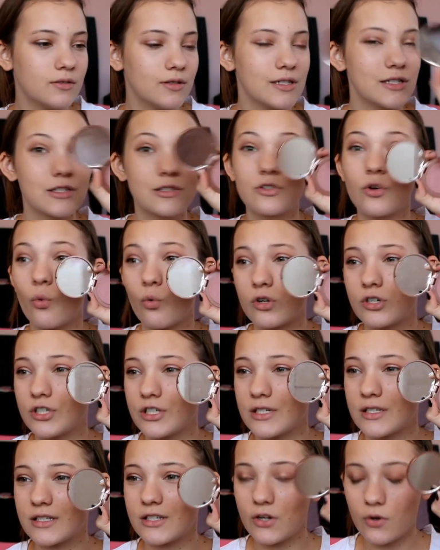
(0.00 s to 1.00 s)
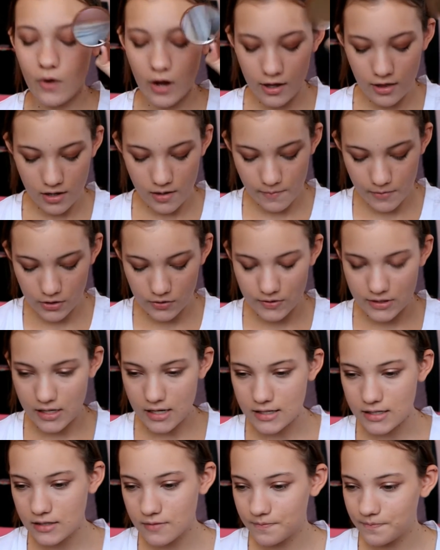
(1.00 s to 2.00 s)
This is gorgeous. You know, I think I'm going to use
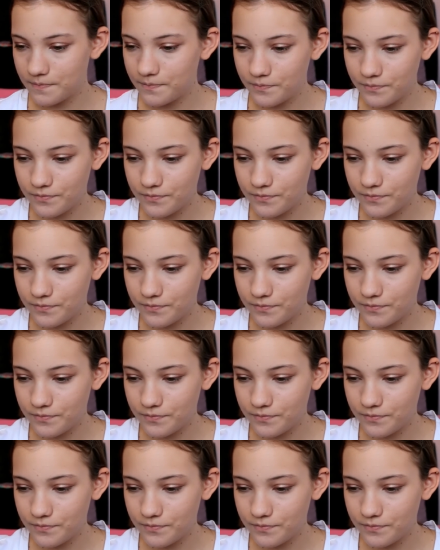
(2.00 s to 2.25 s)
this.